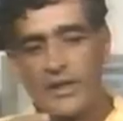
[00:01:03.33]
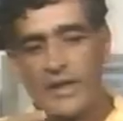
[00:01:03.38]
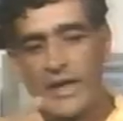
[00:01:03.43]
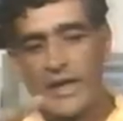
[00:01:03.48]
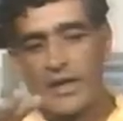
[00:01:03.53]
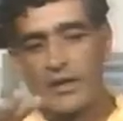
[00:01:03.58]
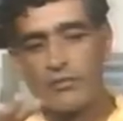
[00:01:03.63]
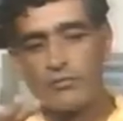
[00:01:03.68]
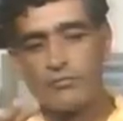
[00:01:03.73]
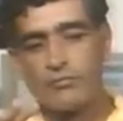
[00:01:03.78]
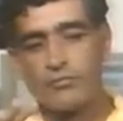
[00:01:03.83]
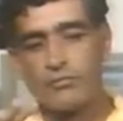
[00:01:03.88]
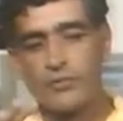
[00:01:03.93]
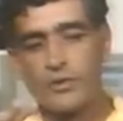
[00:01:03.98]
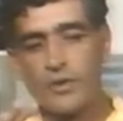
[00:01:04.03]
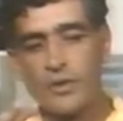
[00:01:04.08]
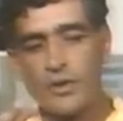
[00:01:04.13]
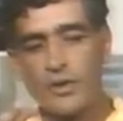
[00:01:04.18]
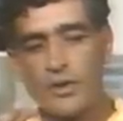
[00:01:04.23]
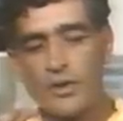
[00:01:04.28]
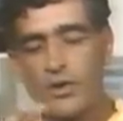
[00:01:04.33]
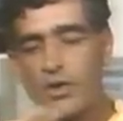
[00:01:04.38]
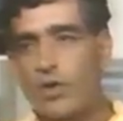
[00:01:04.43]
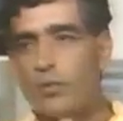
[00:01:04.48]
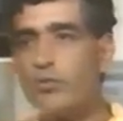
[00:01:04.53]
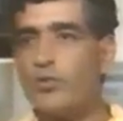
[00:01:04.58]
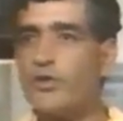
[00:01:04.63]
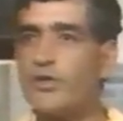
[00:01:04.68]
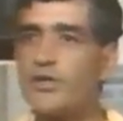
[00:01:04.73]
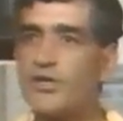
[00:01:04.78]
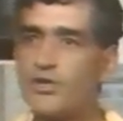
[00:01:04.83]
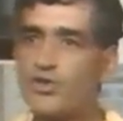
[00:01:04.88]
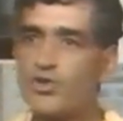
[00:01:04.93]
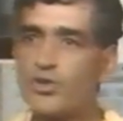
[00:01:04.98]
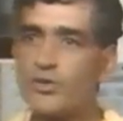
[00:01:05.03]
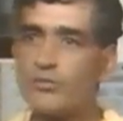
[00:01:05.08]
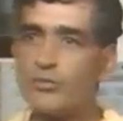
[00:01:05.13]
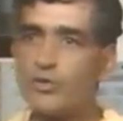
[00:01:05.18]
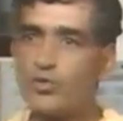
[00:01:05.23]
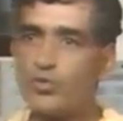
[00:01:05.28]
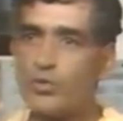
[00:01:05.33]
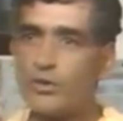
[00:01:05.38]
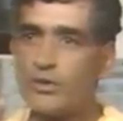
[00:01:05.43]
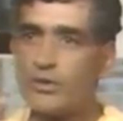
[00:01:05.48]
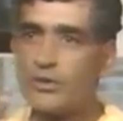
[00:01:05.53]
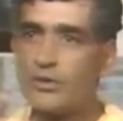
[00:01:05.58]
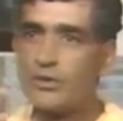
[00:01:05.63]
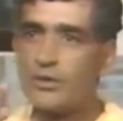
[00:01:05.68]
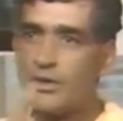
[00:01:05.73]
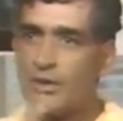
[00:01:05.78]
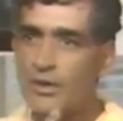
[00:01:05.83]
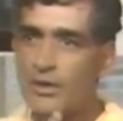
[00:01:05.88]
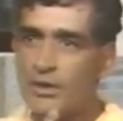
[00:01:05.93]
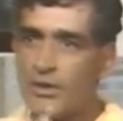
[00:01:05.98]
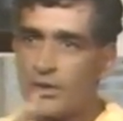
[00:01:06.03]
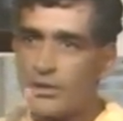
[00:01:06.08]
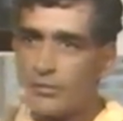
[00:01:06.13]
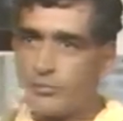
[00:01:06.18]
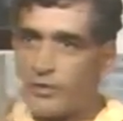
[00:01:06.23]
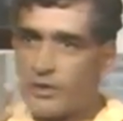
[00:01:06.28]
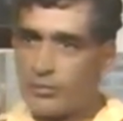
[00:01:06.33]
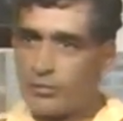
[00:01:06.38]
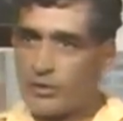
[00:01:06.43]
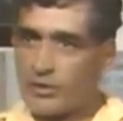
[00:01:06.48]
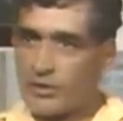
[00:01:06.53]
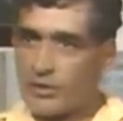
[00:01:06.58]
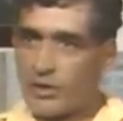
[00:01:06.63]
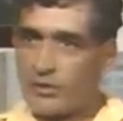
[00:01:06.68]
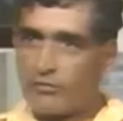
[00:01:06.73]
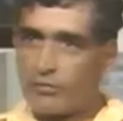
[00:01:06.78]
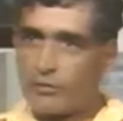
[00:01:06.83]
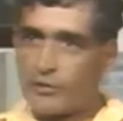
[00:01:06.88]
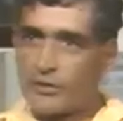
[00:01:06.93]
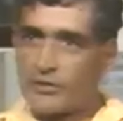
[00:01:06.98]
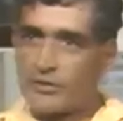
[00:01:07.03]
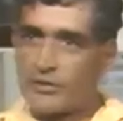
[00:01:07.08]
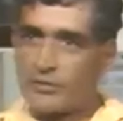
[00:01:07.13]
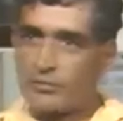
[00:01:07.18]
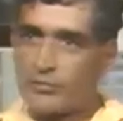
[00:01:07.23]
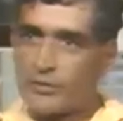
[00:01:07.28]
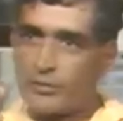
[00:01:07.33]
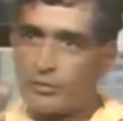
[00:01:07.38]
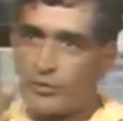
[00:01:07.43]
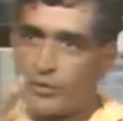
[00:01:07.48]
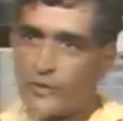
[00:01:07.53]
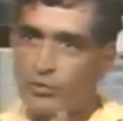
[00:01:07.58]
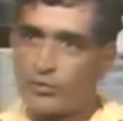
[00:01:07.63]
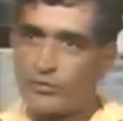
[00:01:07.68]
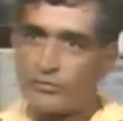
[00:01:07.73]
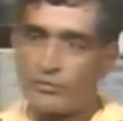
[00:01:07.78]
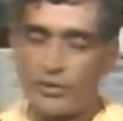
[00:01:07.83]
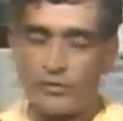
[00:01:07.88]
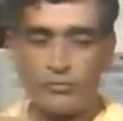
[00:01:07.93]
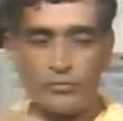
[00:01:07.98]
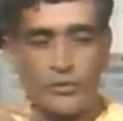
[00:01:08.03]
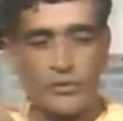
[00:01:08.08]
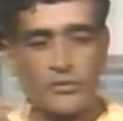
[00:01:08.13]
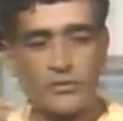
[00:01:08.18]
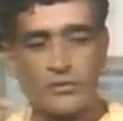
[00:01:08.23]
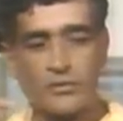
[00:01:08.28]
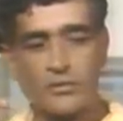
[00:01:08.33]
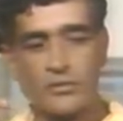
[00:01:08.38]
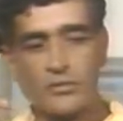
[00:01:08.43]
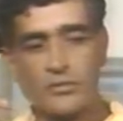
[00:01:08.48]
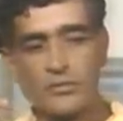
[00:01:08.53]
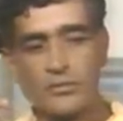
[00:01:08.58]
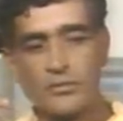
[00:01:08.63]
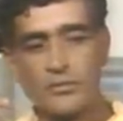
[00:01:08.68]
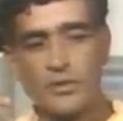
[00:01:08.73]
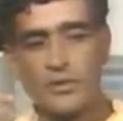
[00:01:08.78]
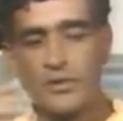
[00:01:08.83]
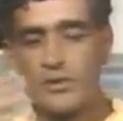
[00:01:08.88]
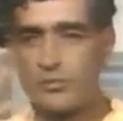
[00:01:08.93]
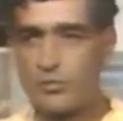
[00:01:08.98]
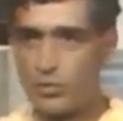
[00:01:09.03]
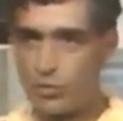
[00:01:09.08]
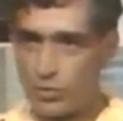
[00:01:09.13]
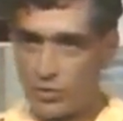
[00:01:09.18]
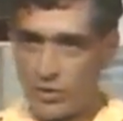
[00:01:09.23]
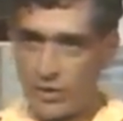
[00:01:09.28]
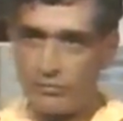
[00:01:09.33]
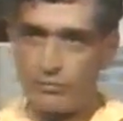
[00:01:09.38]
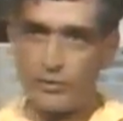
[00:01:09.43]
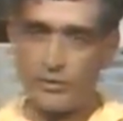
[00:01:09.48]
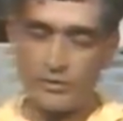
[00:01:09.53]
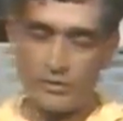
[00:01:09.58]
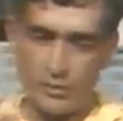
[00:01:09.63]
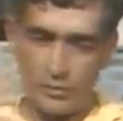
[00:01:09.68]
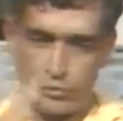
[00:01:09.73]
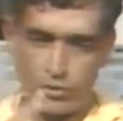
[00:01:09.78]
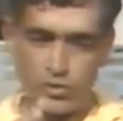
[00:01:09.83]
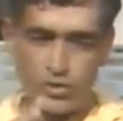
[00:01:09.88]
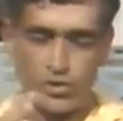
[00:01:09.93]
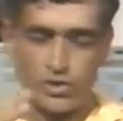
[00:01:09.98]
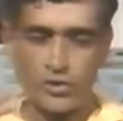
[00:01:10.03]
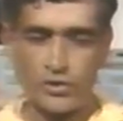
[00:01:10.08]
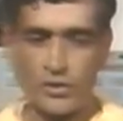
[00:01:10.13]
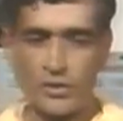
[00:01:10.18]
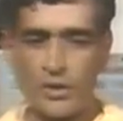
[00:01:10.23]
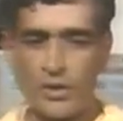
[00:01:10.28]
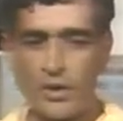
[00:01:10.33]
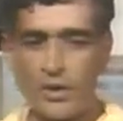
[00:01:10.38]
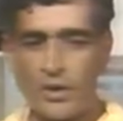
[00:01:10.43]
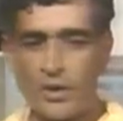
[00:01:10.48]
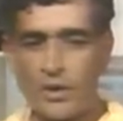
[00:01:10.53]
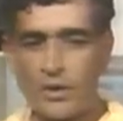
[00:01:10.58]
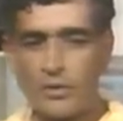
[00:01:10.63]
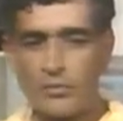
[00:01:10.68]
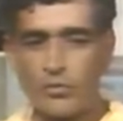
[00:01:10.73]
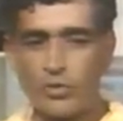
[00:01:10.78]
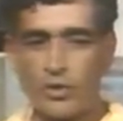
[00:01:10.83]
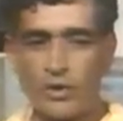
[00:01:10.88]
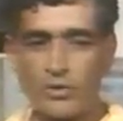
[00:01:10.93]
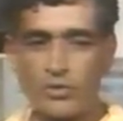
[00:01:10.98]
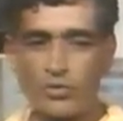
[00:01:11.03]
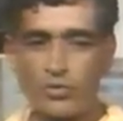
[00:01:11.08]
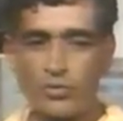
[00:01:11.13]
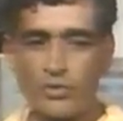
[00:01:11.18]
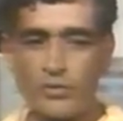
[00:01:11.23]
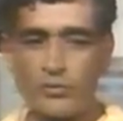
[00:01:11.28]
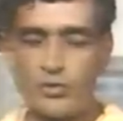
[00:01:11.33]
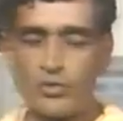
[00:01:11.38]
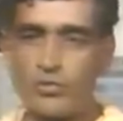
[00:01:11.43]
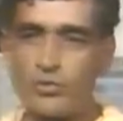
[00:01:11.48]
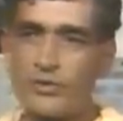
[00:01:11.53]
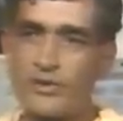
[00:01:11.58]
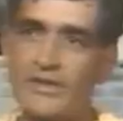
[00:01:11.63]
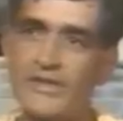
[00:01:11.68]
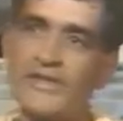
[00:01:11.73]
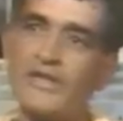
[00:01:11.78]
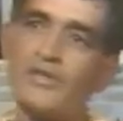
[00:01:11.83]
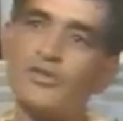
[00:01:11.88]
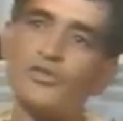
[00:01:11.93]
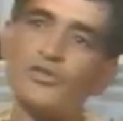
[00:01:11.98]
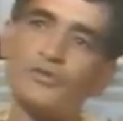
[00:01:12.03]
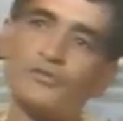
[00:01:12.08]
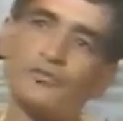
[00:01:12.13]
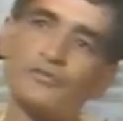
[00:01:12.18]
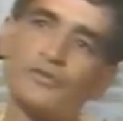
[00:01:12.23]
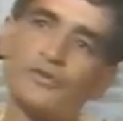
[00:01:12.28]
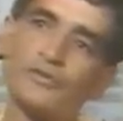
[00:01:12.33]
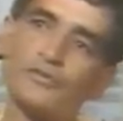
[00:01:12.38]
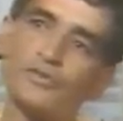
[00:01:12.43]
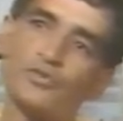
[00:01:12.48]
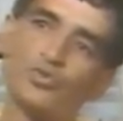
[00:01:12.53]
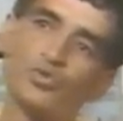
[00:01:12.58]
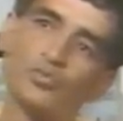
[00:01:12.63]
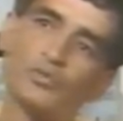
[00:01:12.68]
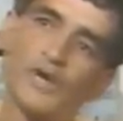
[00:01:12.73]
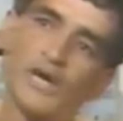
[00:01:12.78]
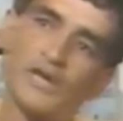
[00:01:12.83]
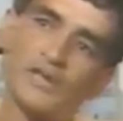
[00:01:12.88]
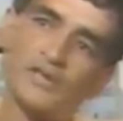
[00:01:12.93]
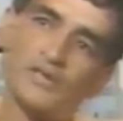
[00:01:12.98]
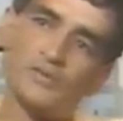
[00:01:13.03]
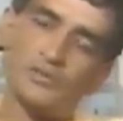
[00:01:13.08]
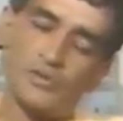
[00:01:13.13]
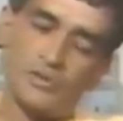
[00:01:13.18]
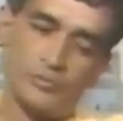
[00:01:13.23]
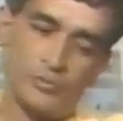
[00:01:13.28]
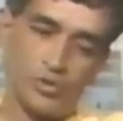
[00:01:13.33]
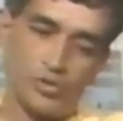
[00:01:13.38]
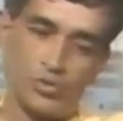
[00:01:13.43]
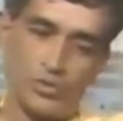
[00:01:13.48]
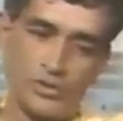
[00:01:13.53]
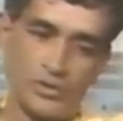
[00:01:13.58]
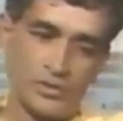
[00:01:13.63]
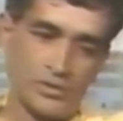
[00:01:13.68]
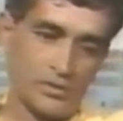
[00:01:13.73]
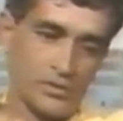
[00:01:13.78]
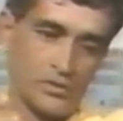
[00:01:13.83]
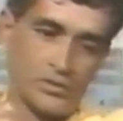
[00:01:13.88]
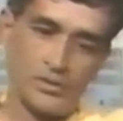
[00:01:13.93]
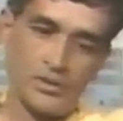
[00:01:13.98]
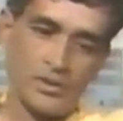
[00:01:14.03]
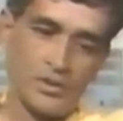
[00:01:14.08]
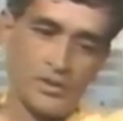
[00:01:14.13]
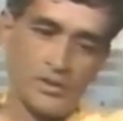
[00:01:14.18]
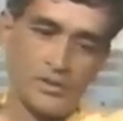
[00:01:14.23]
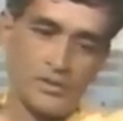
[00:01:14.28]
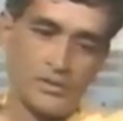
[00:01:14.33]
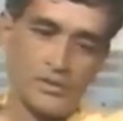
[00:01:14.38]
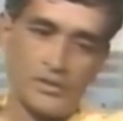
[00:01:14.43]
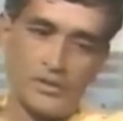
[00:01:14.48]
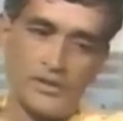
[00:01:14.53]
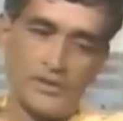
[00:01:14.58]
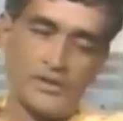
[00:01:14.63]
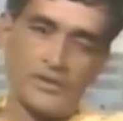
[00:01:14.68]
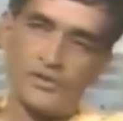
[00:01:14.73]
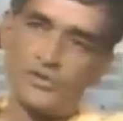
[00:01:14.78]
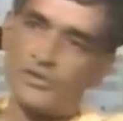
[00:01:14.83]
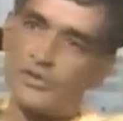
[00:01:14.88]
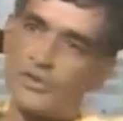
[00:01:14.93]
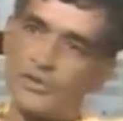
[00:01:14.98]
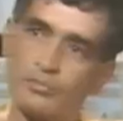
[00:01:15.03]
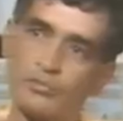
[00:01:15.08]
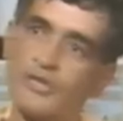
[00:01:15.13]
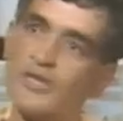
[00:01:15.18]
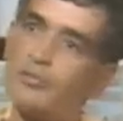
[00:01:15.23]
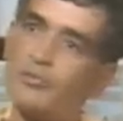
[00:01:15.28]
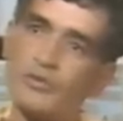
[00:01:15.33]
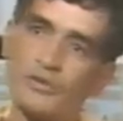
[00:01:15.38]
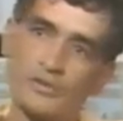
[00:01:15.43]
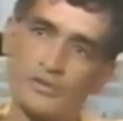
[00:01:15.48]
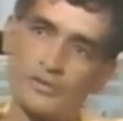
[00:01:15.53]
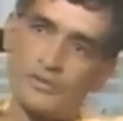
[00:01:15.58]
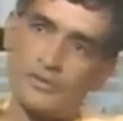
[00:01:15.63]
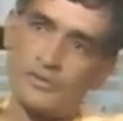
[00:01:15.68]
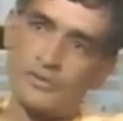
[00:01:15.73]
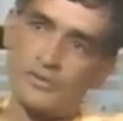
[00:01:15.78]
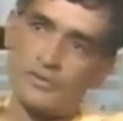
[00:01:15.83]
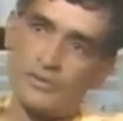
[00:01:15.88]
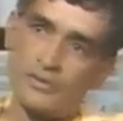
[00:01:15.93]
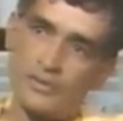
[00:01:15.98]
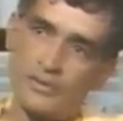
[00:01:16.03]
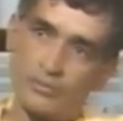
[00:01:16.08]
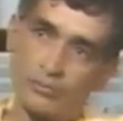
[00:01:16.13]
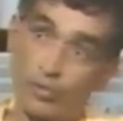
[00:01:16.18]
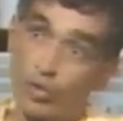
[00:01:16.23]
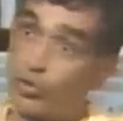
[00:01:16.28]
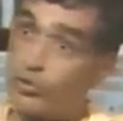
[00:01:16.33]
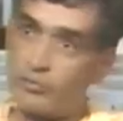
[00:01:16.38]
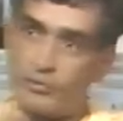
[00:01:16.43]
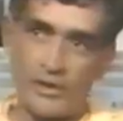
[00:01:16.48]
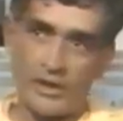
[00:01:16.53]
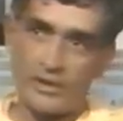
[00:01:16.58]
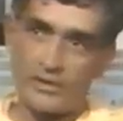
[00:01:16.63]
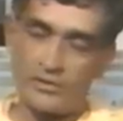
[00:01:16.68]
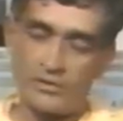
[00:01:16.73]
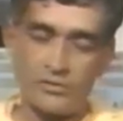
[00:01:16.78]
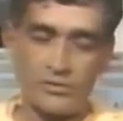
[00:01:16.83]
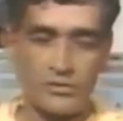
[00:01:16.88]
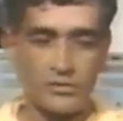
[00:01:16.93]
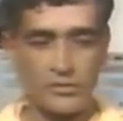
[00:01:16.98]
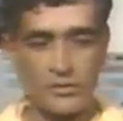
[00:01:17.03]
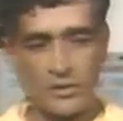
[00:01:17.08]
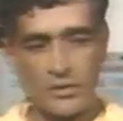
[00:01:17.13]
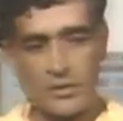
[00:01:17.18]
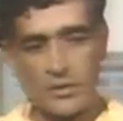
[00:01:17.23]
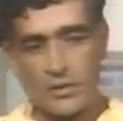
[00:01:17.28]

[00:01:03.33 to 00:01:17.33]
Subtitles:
the lack of communication between people in government and people out of government, that is between government and opposition, but not only between the leaders of the two parties, but between the leaders and the peoples in both parties.